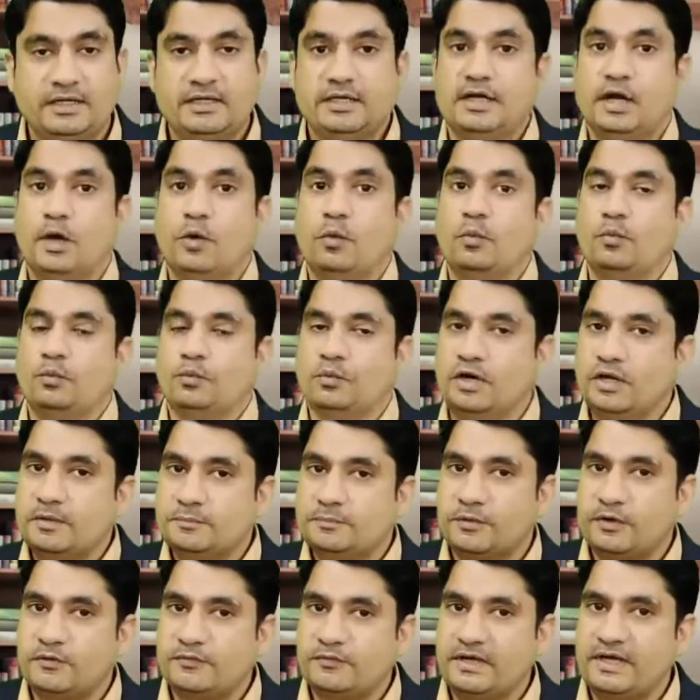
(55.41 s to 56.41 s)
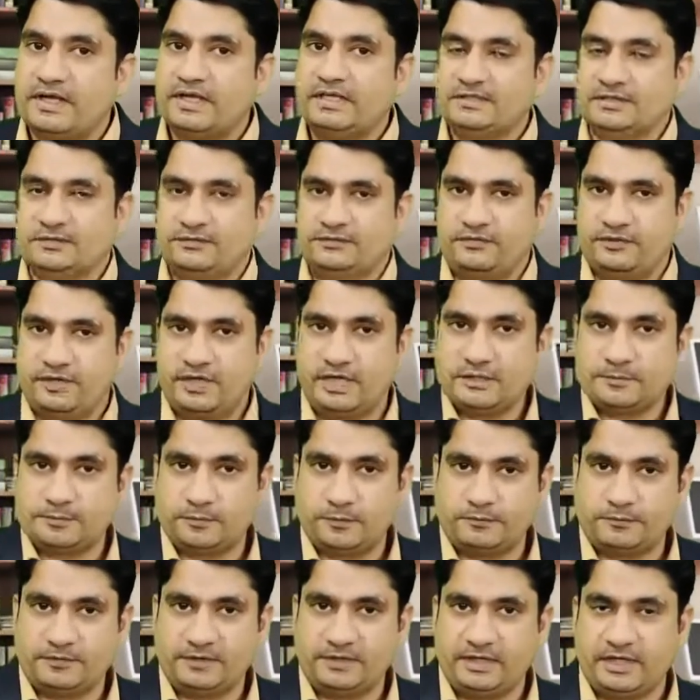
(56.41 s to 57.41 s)
Now, one profile is a finance
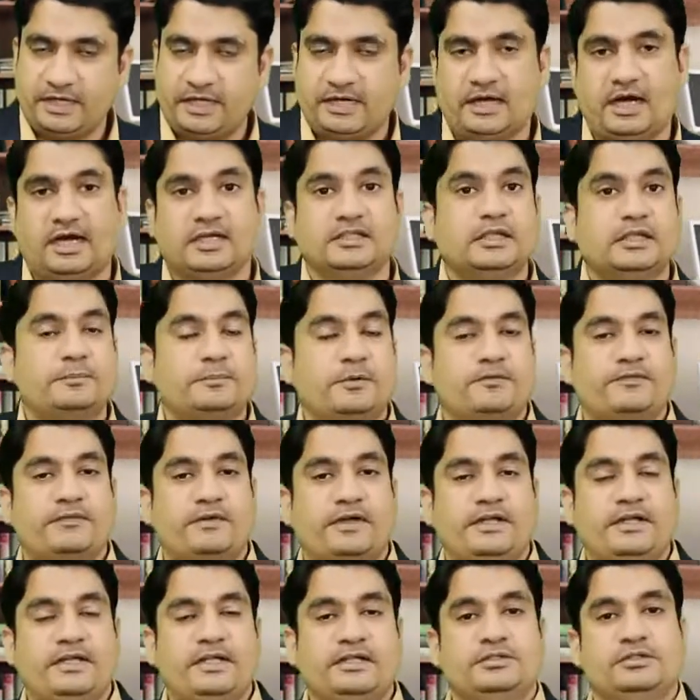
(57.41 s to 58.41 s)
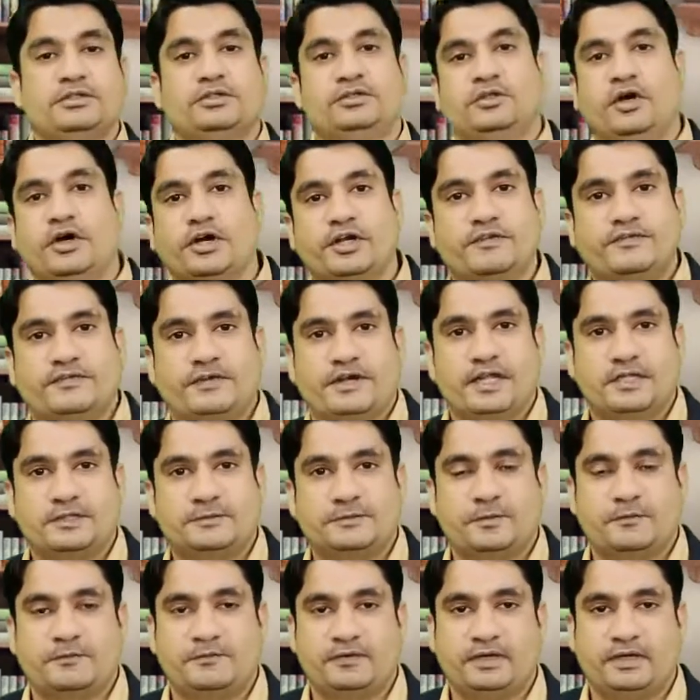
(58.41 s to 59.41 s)
profile and other profile is not a finance
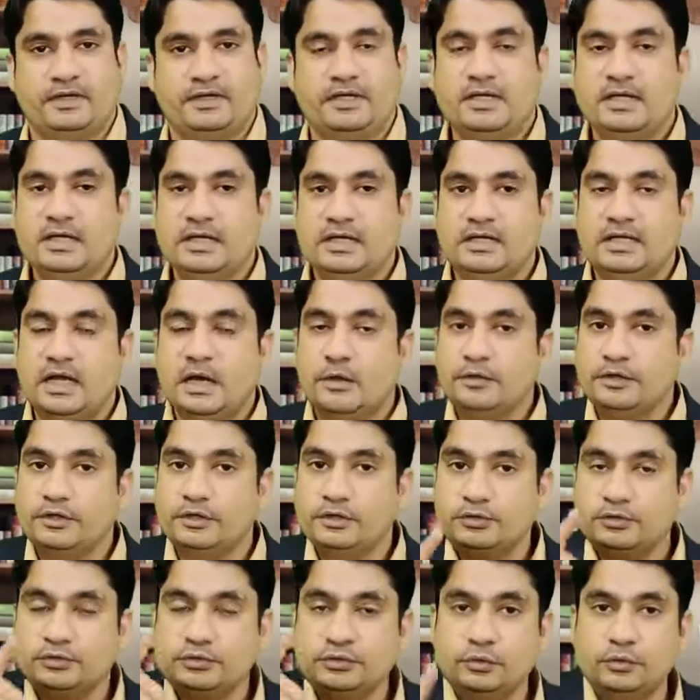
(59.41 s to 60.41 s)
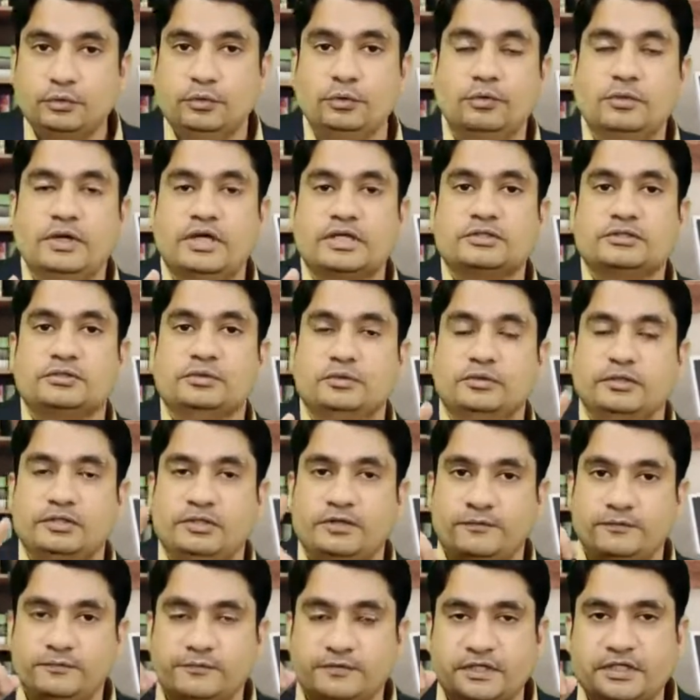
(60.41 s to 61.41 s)
profile. Now, it is you who has to
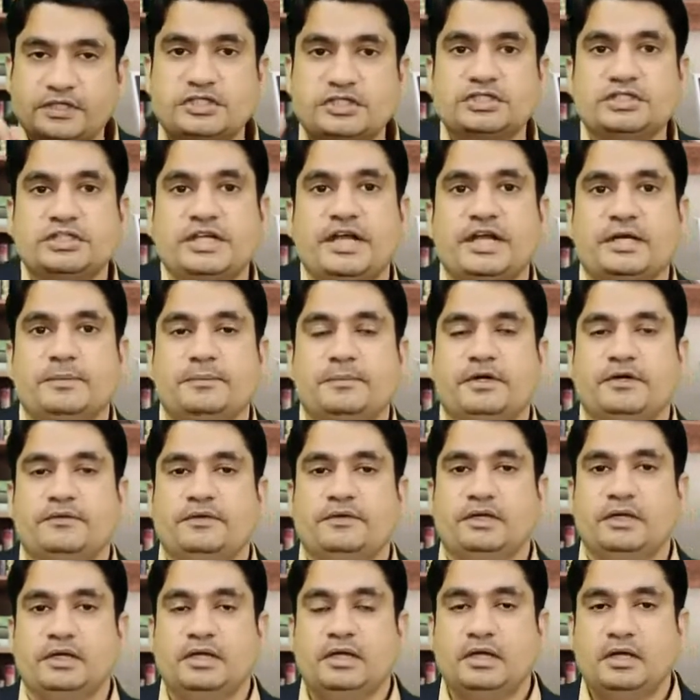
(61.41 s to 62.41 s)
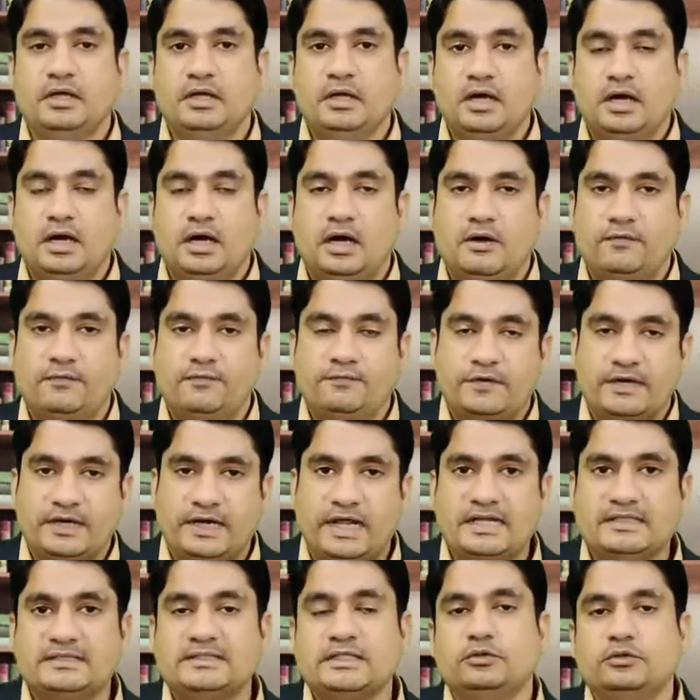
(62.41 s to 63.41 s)
differentiate between a
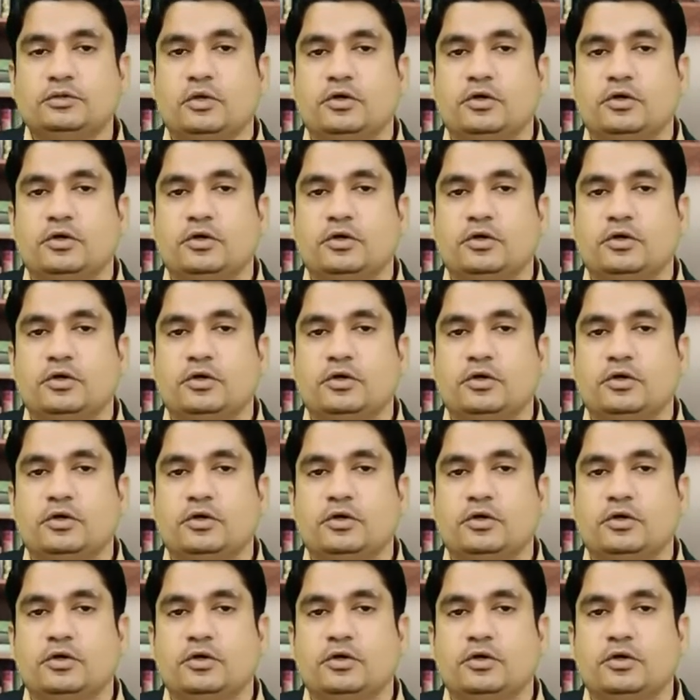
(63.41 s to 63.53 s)
finance and